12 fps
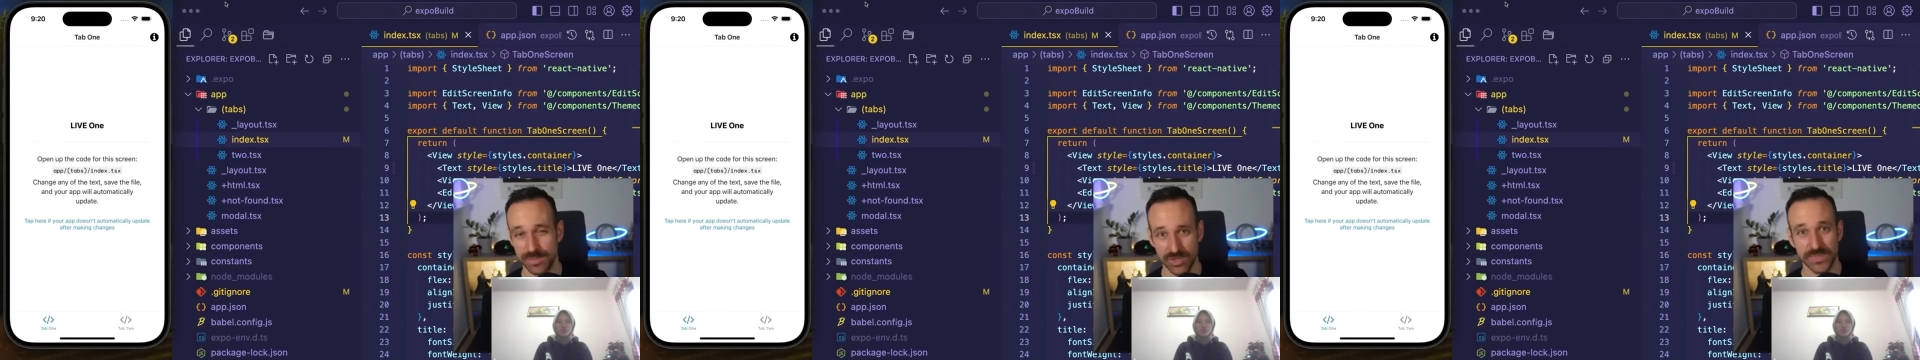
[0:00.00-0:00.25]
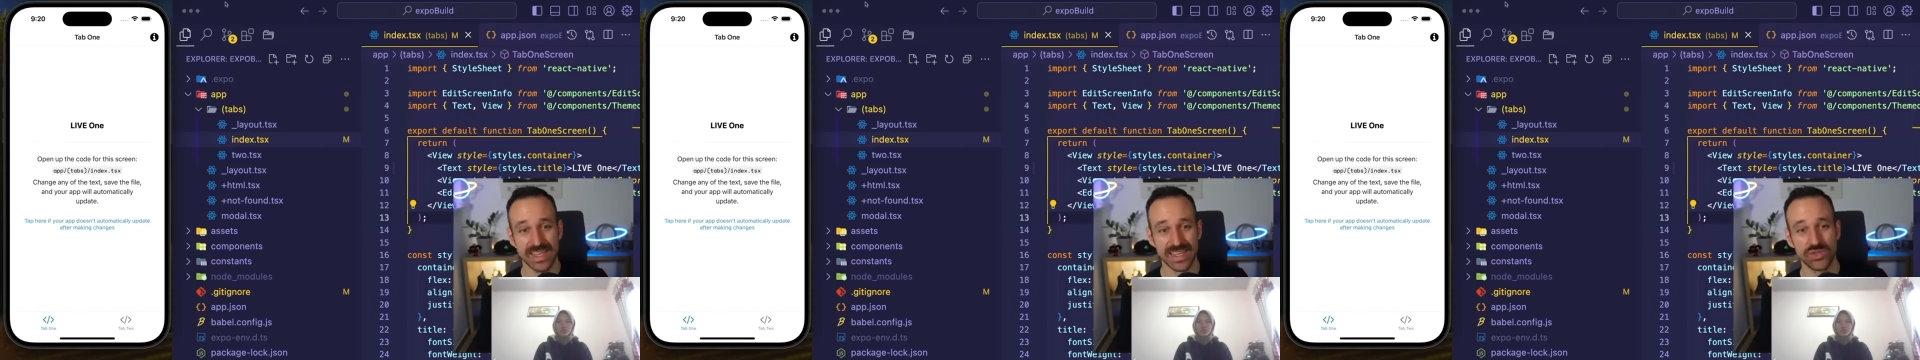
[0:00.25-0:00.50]
So
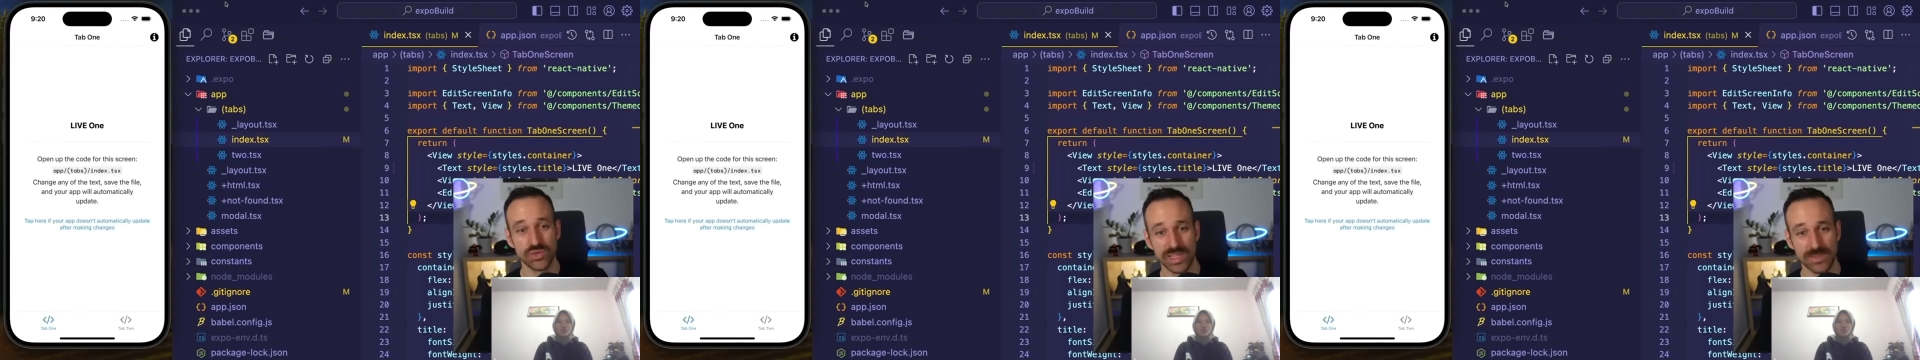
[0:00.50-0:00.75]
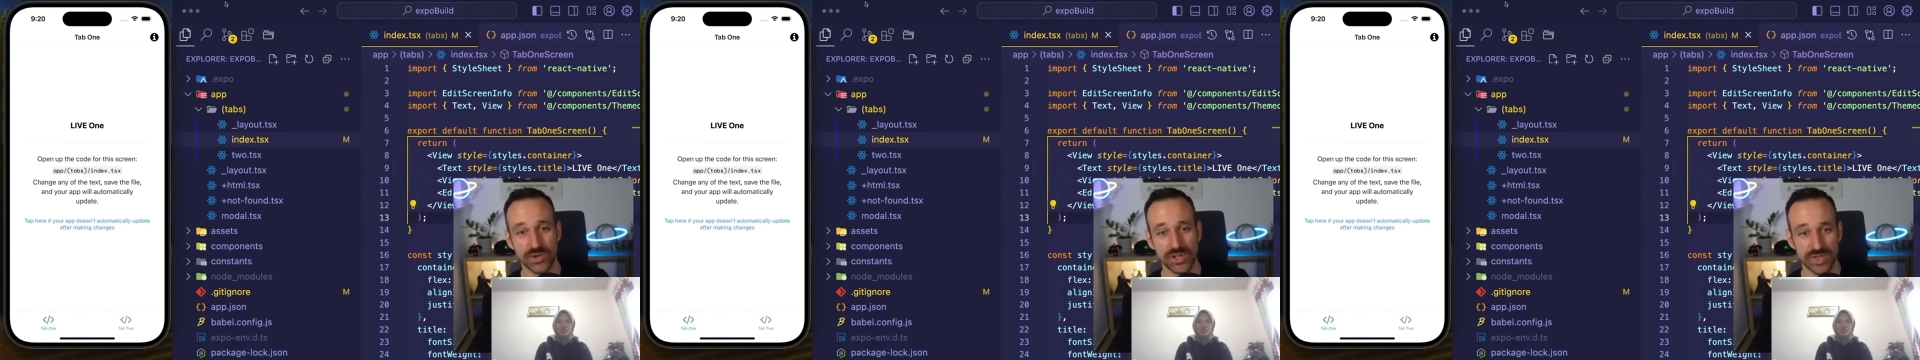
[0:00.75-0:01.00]
it's really
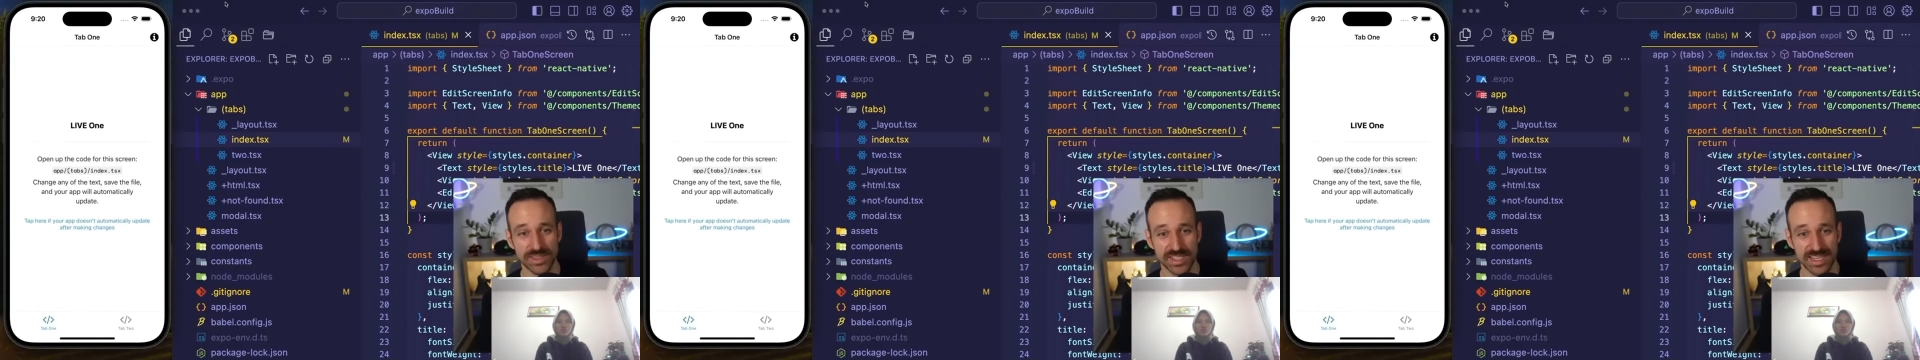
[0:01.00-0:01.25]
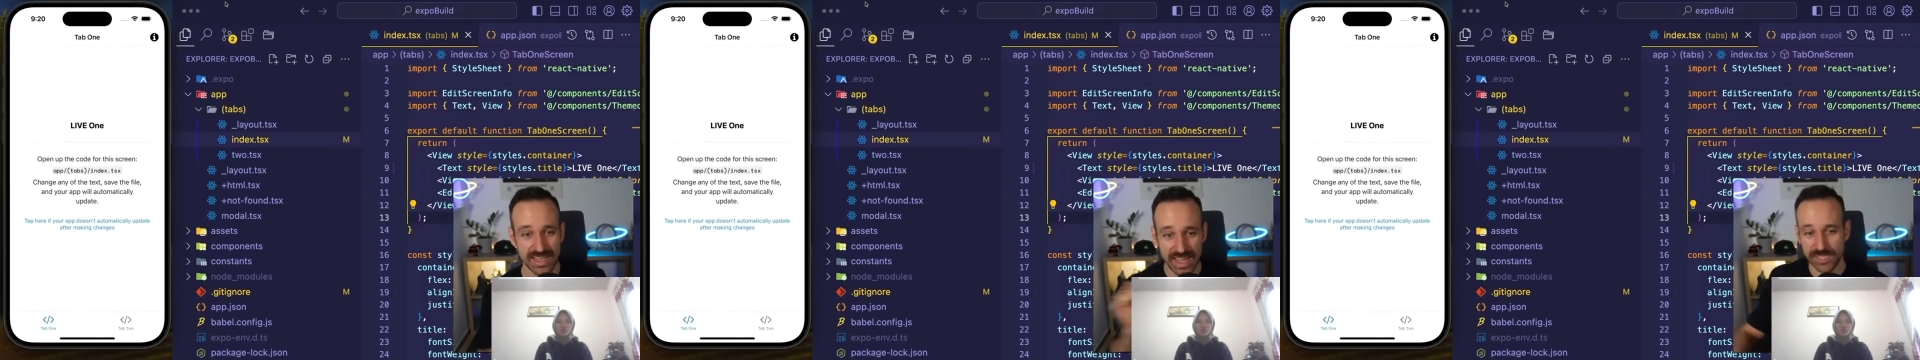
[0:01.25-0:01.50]
important to
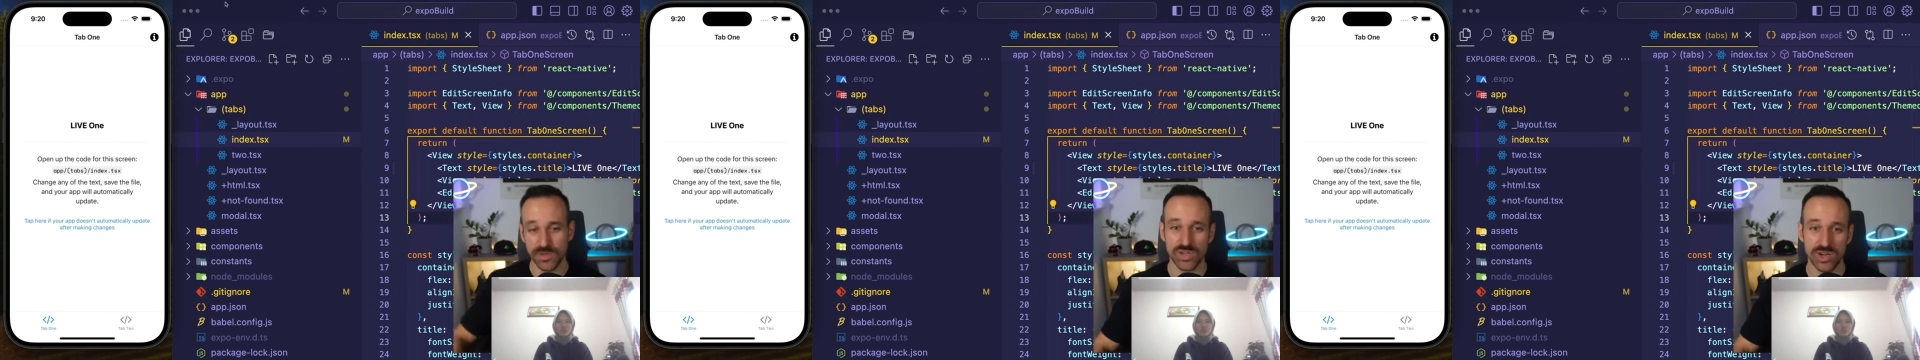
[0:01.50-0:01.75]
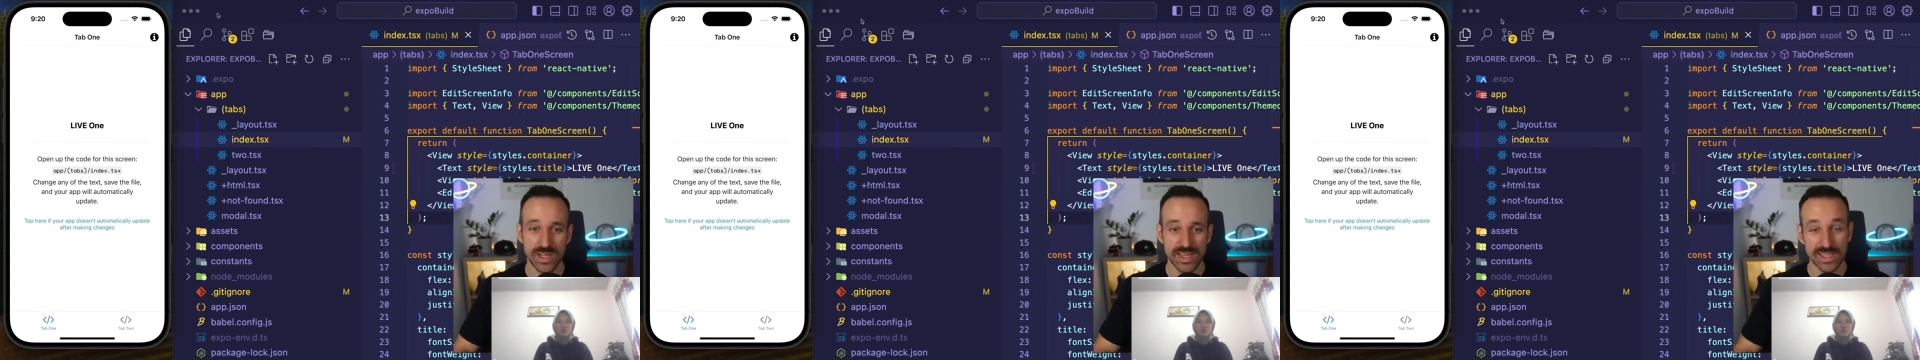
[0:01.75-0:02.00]
understand that Expo
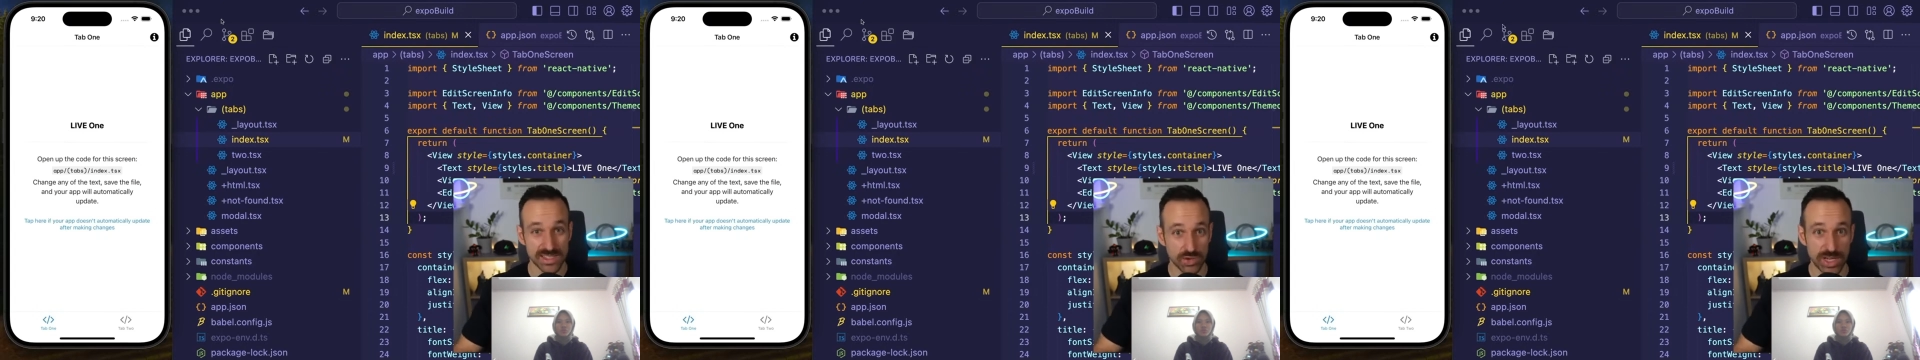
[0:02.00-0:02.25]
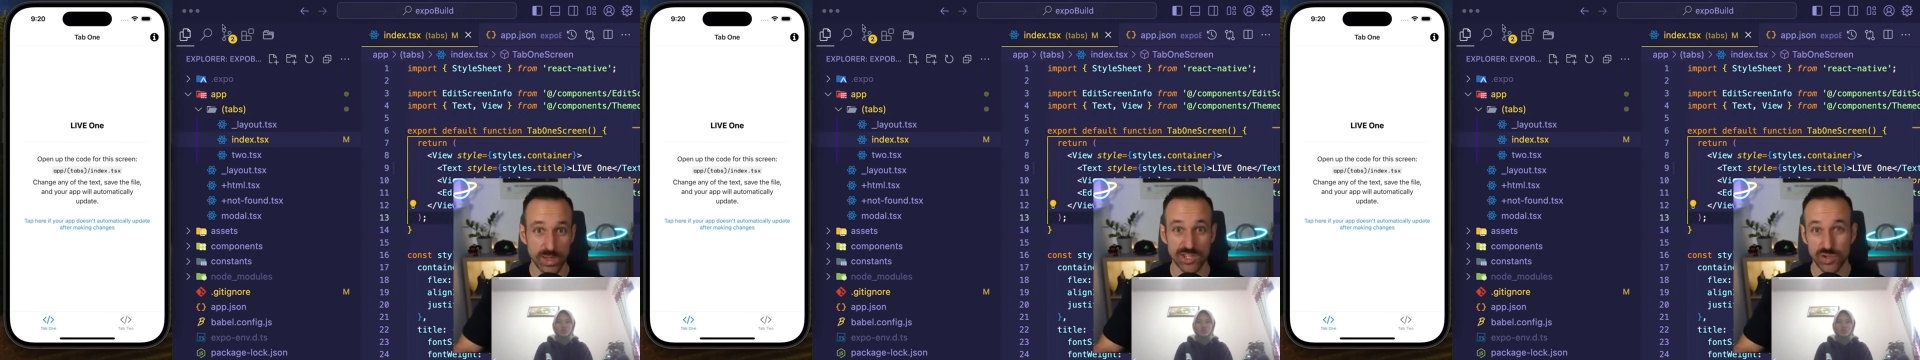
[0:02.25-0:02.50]
Go is a
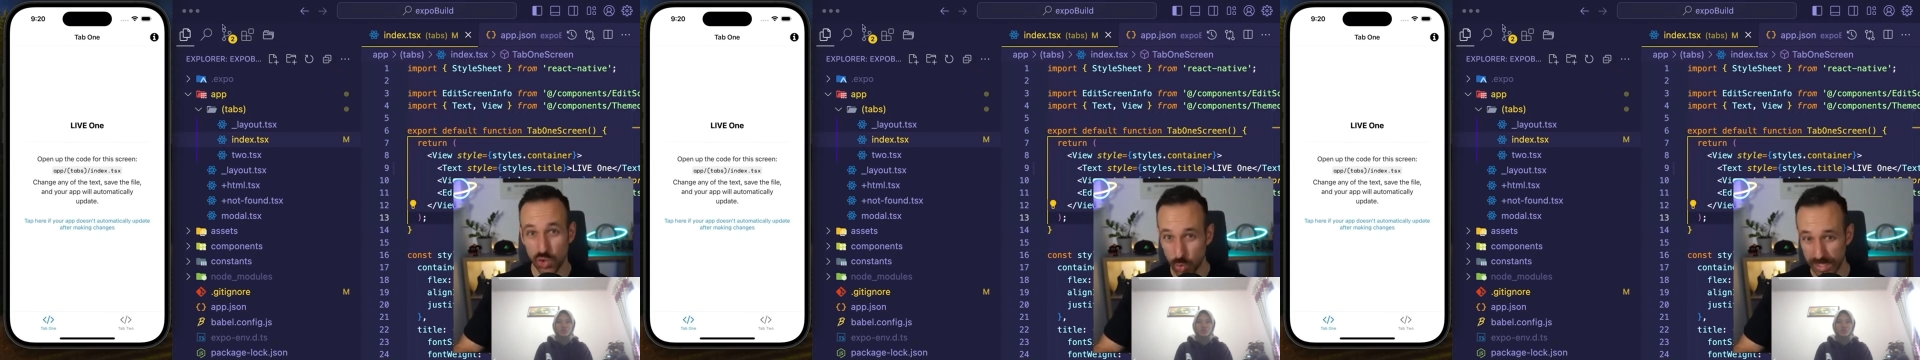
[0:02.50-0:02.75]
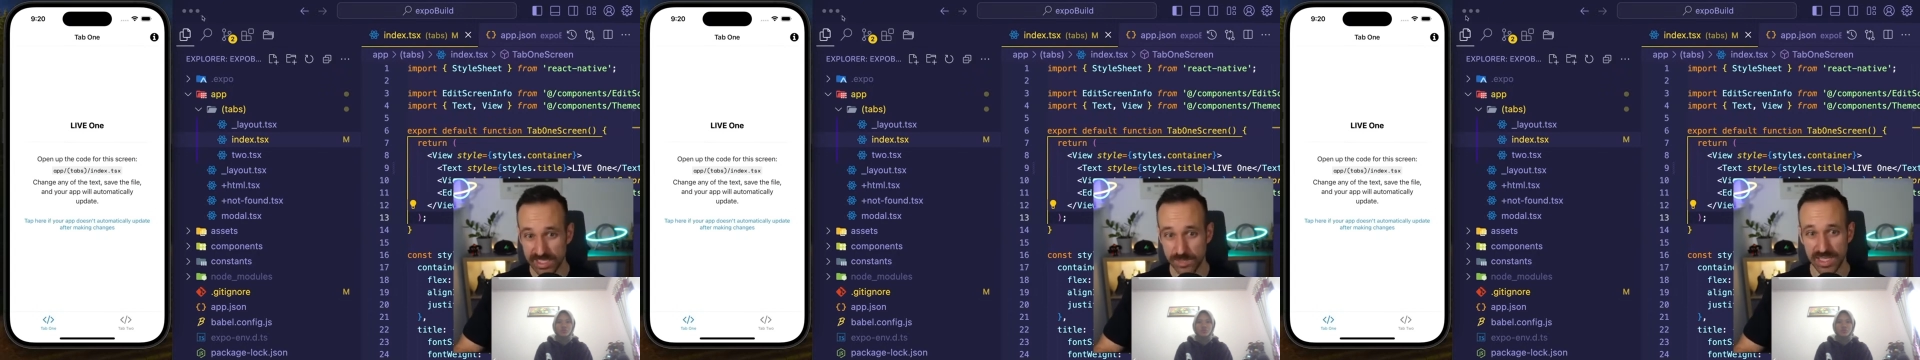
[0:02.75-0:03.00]
great way to
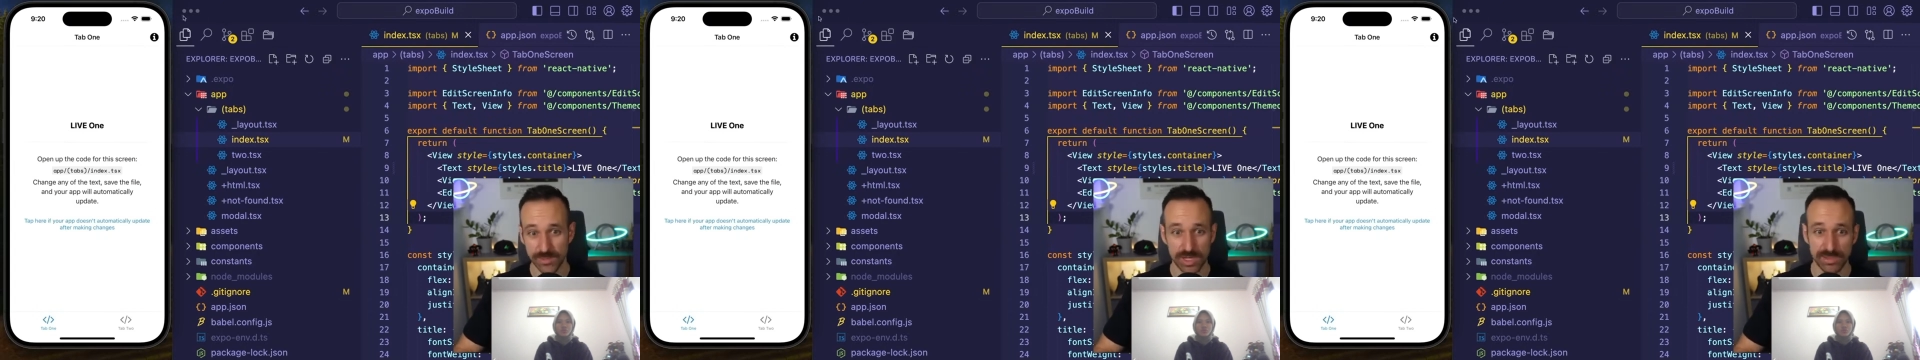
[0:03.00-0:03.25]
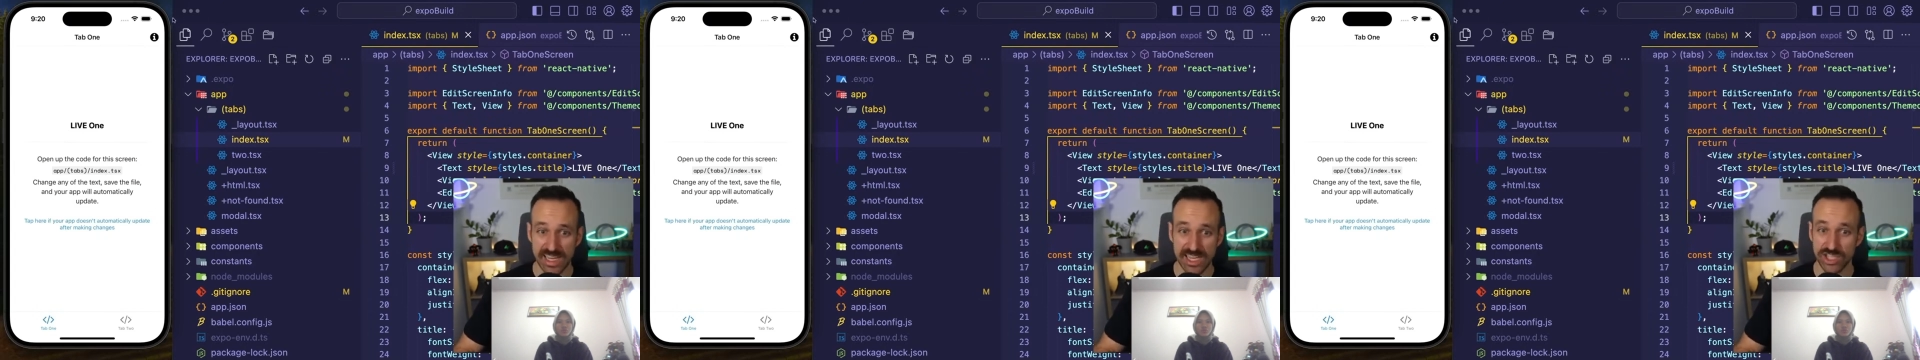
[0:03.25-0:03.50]
quickly spin up your
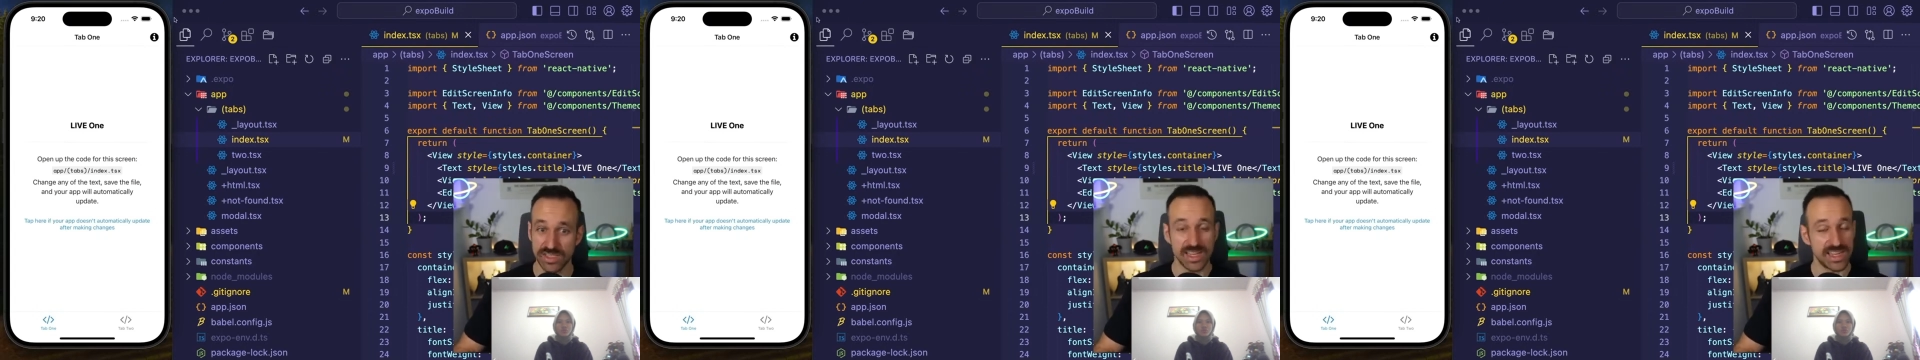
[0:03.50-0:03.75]
application.